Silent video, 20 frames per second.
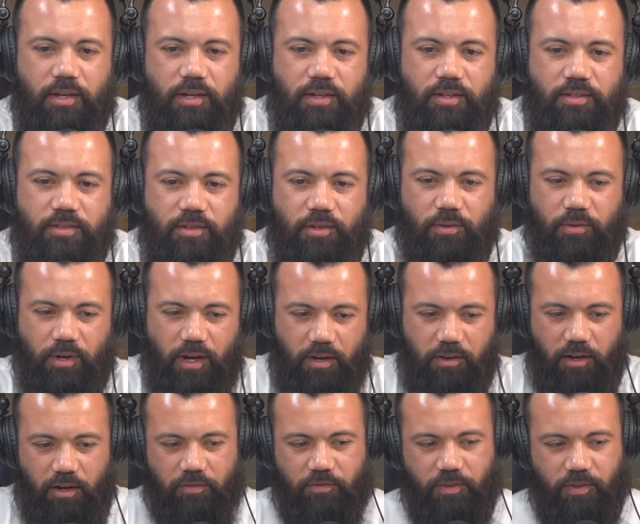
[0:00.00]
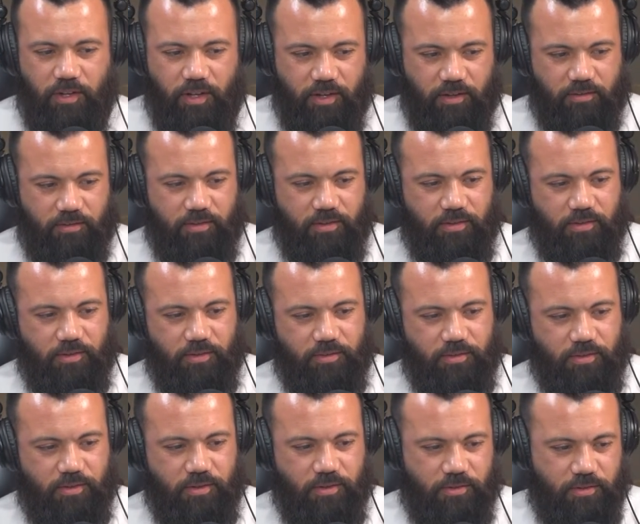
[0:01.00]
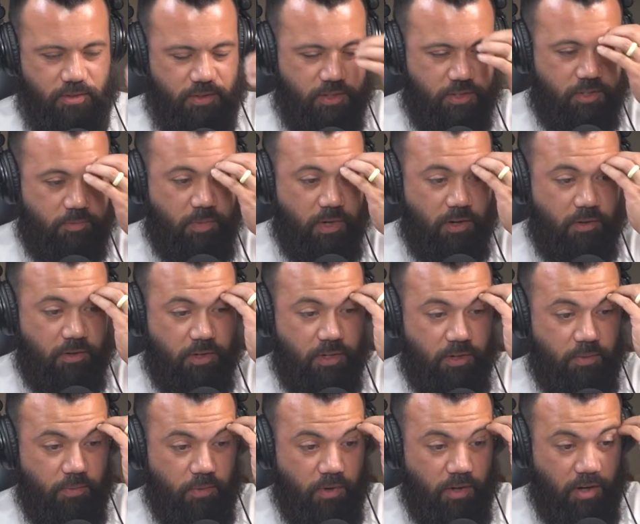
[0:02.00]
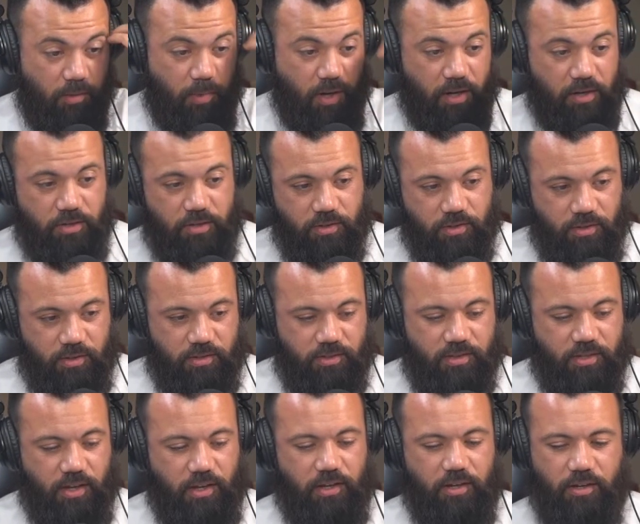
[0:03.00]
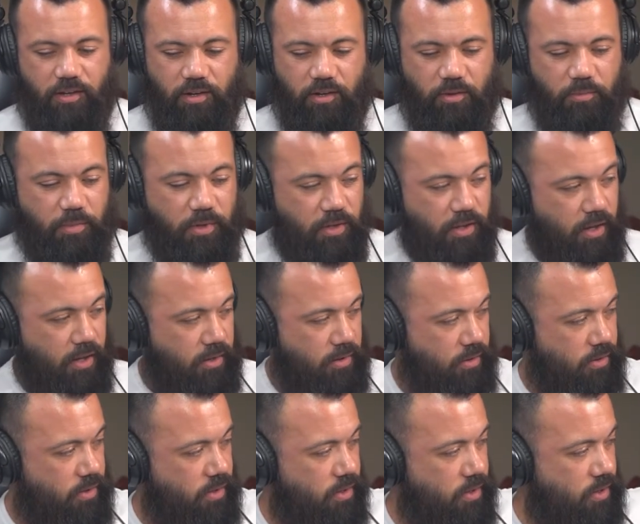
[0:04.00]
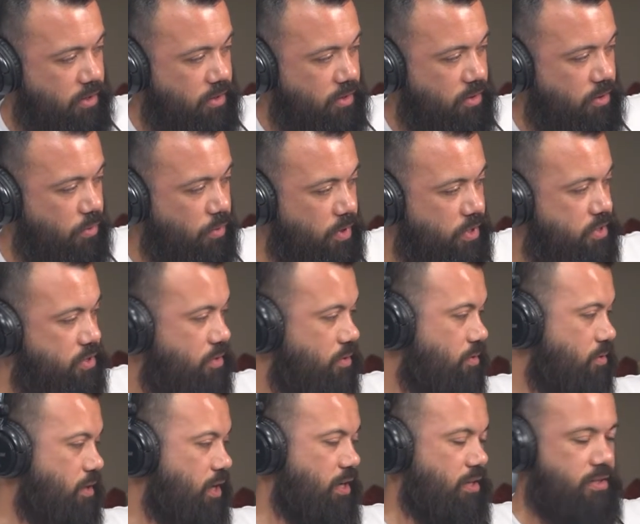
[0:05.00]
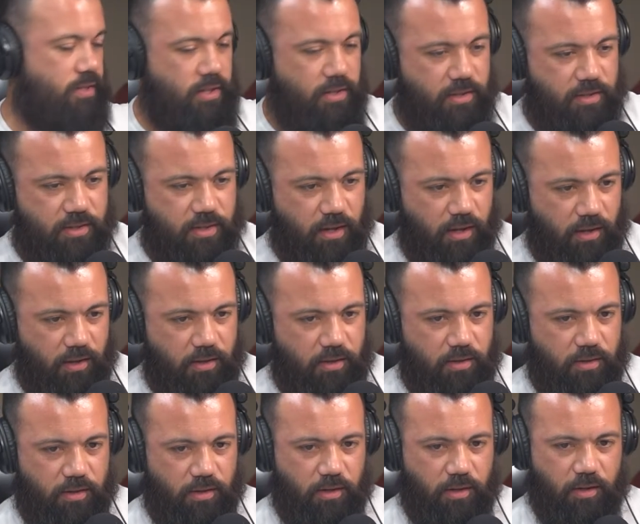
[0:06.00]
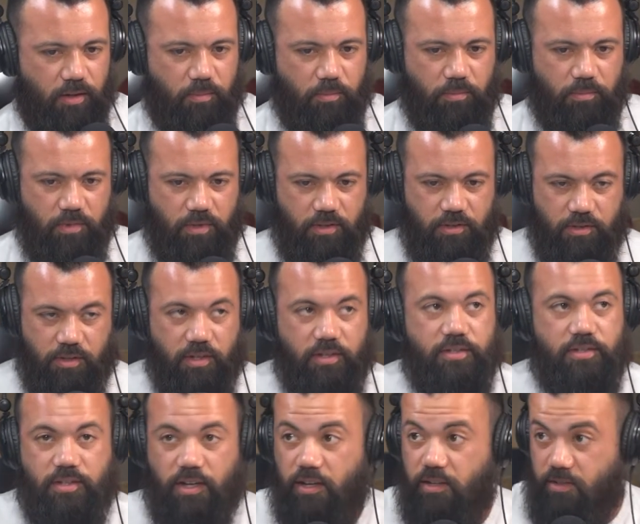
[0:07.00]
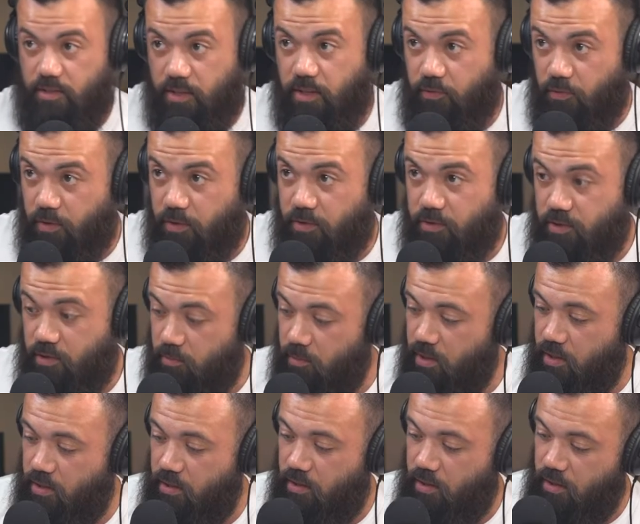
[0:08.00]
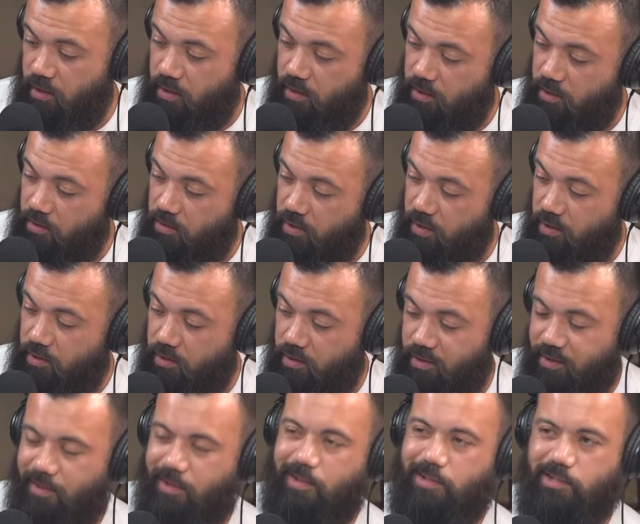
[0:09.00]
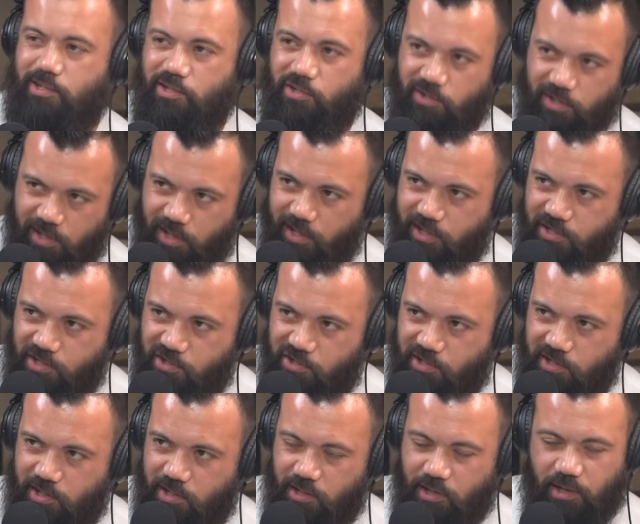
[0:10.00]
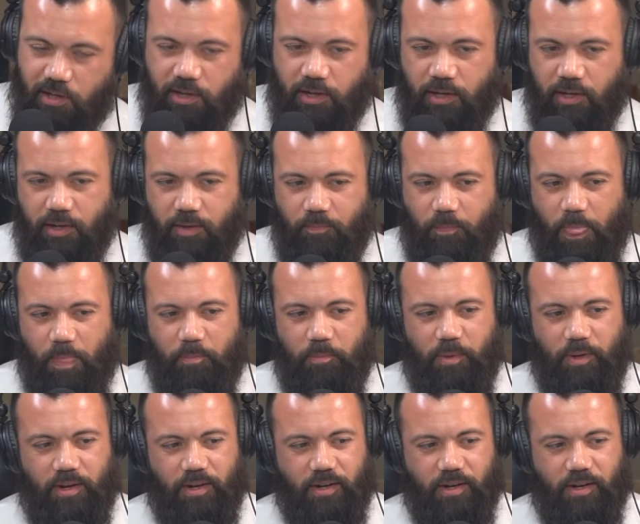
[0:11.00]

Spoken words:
So I feel like there's a disparity in what I'm actually saying here, but like the original 1910 does taste different to me than the extra. But